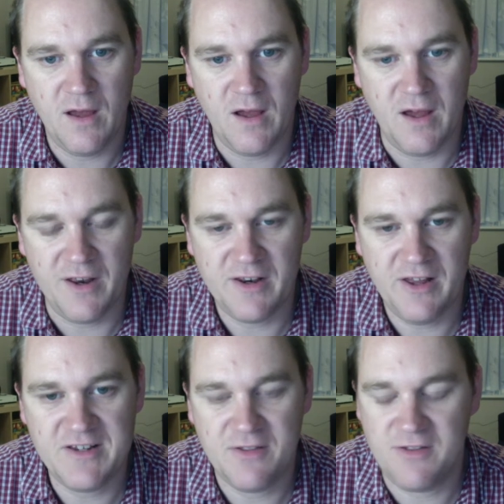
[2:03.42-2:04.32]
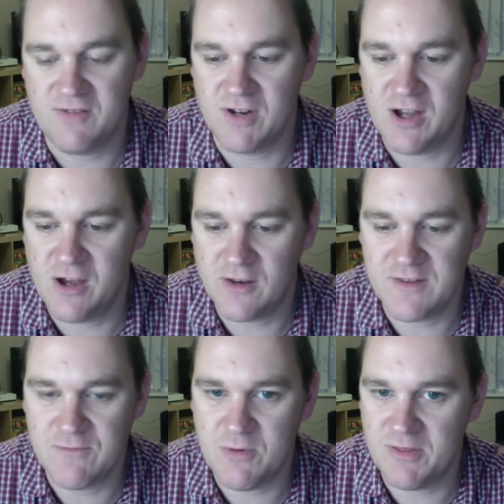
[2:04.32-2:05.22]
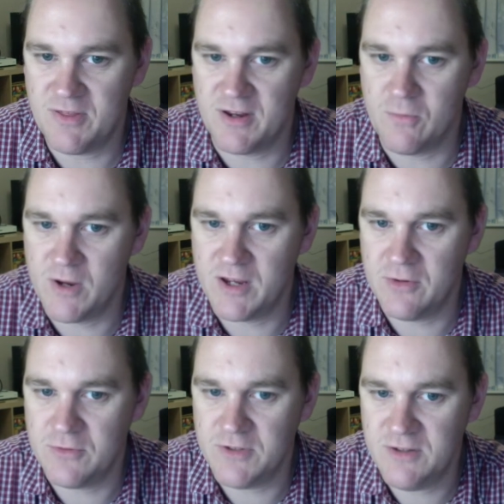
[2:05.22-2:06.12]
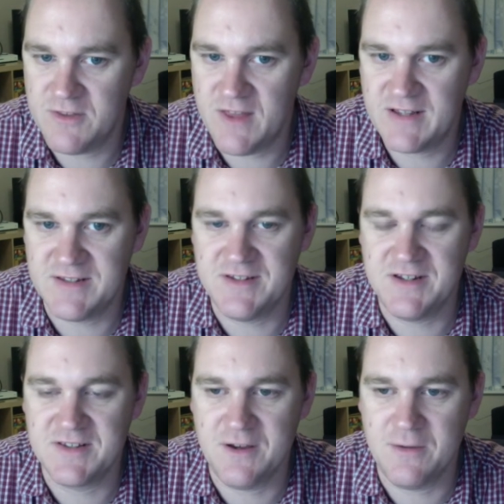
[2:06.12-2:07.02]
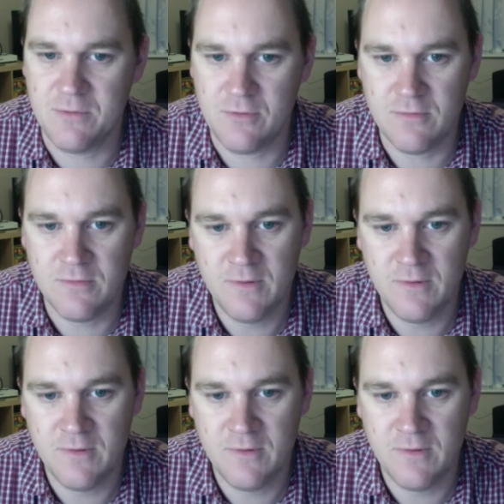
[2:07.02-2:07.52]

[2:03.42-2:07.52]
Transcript: And I'd like to think, regardless of what we think, we can all use that as an example